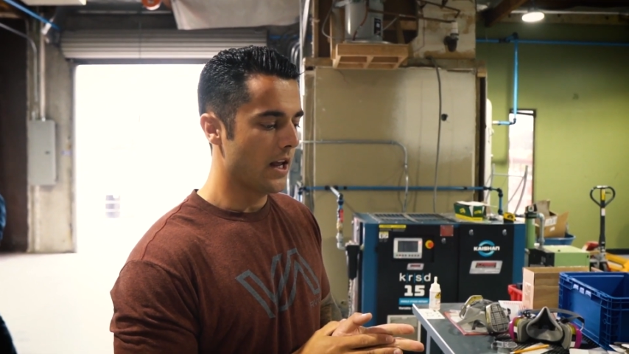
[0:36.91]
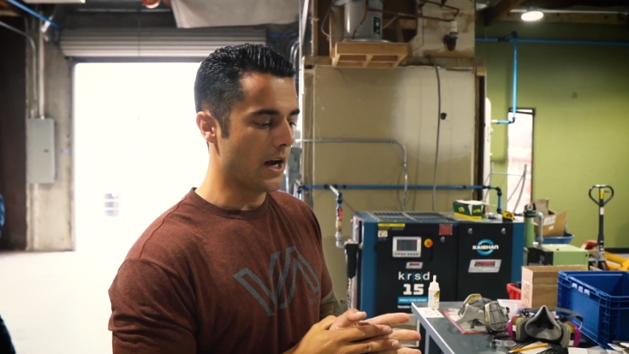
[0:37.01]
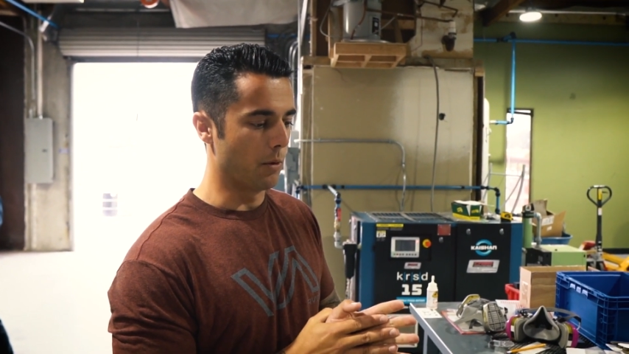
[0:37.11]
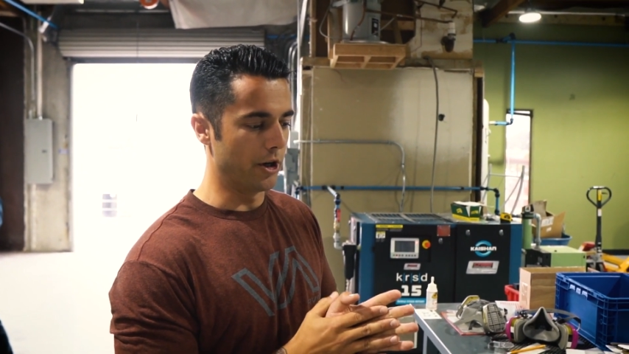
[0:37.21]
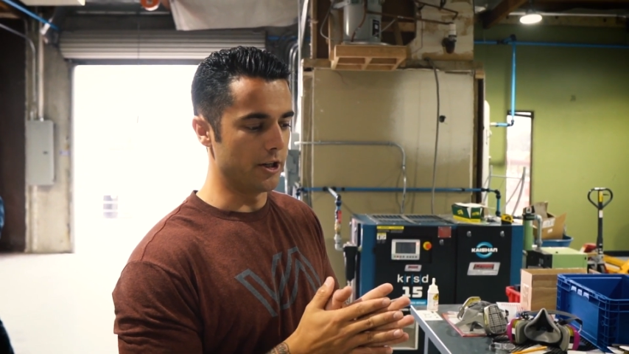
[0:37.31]

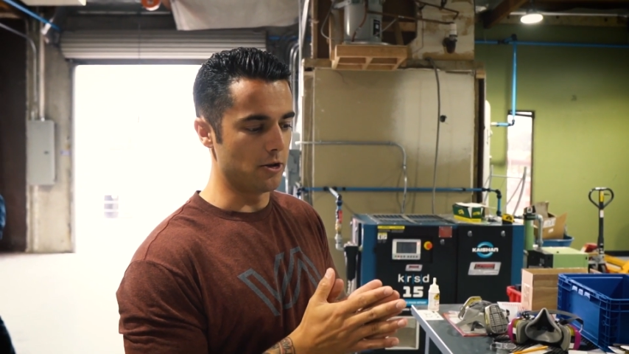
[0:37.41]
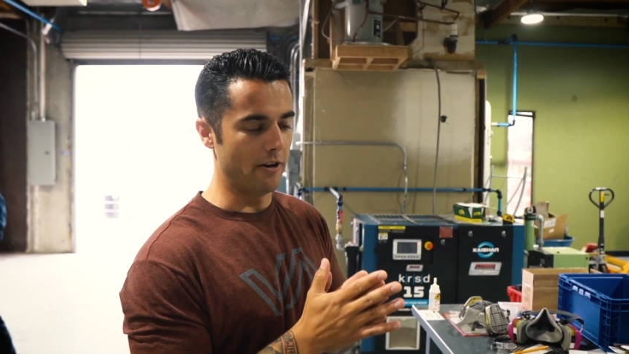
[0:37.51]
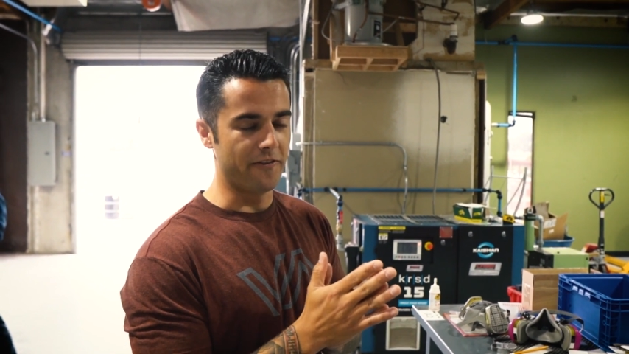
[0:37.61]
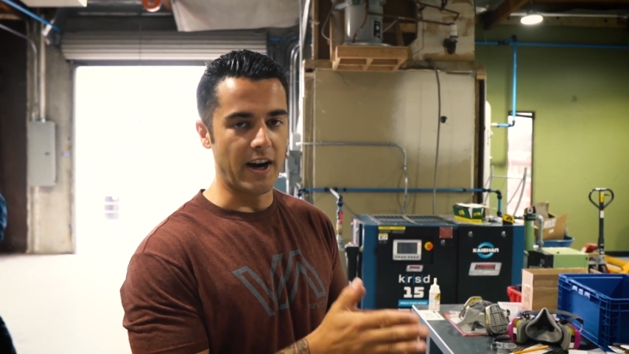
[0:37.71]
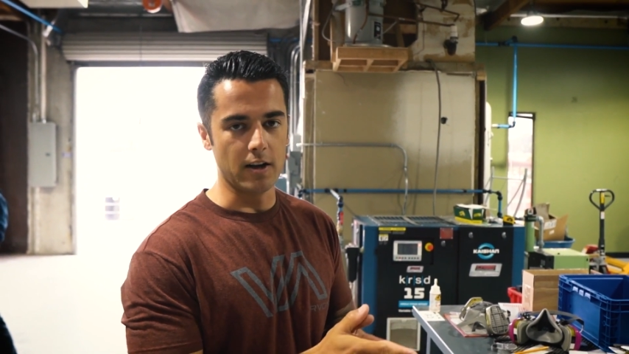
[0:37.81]
and we're gonna do
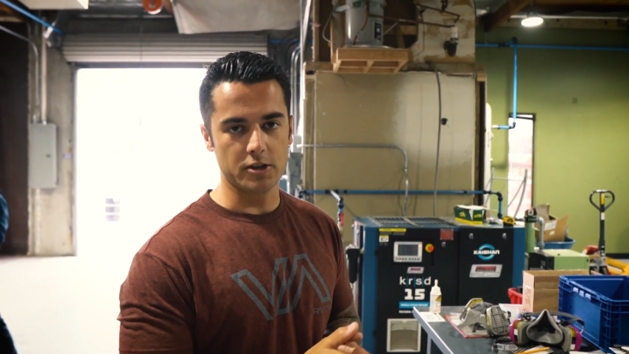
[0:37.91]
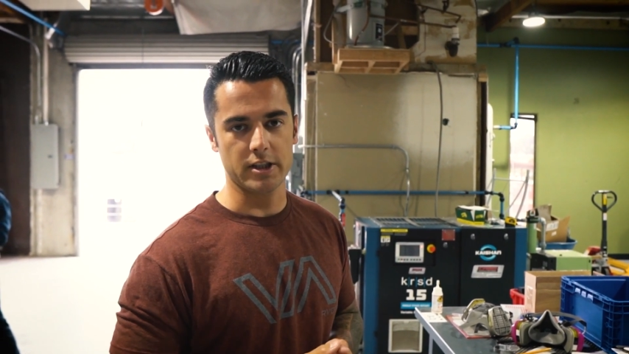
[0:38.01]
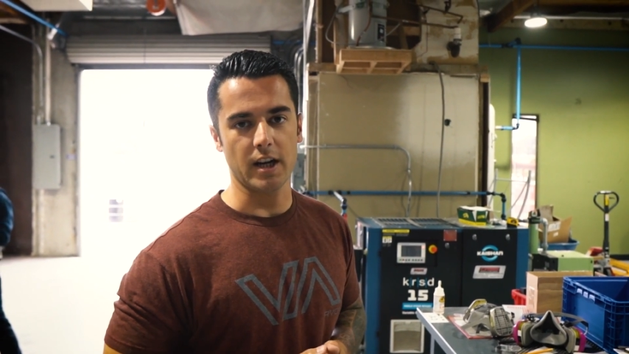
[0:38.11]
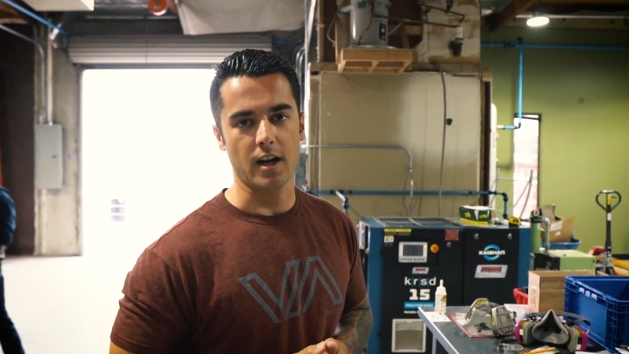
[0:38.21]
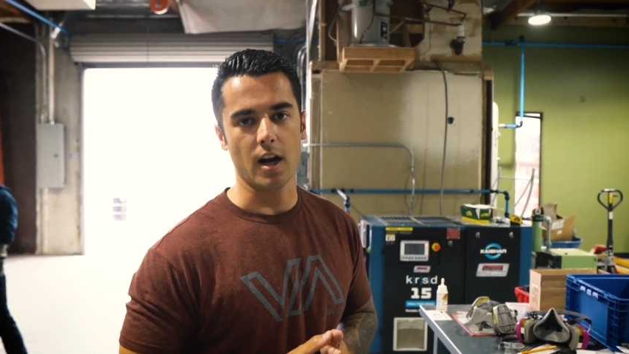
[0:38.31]
a final
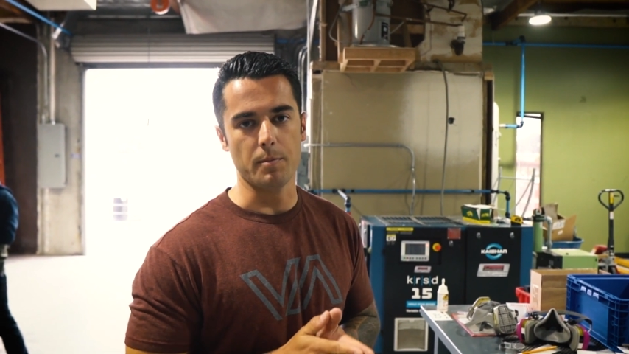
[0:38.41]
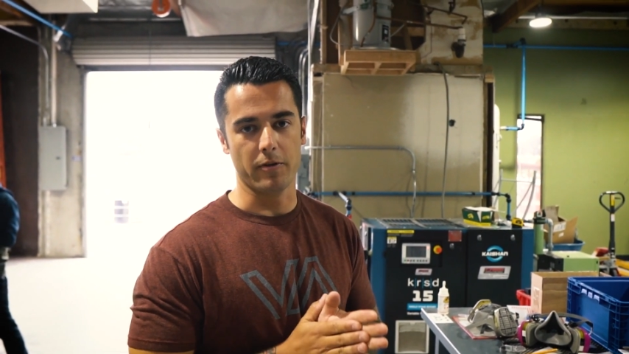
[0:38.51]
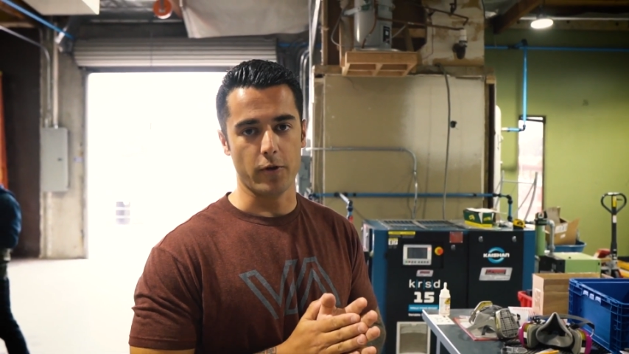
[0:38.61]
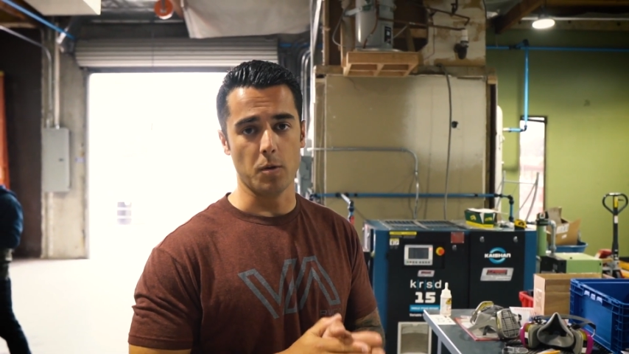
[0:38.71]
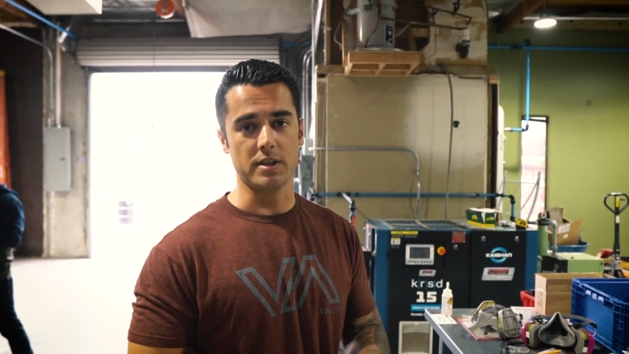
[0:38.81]
check on them
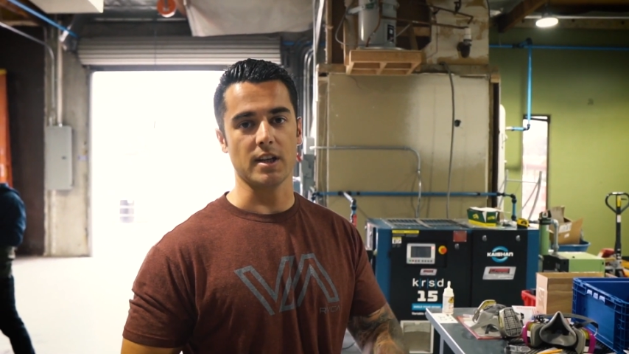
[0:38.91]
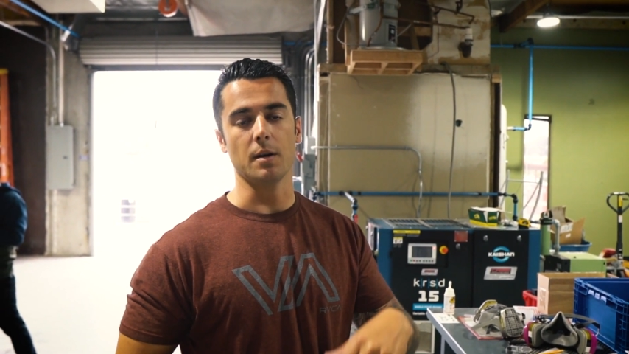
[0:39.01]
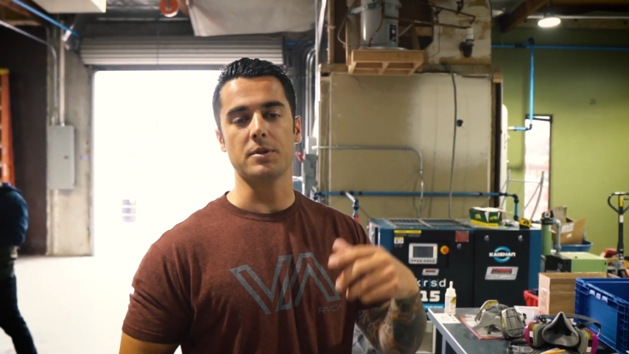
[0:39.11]
before we send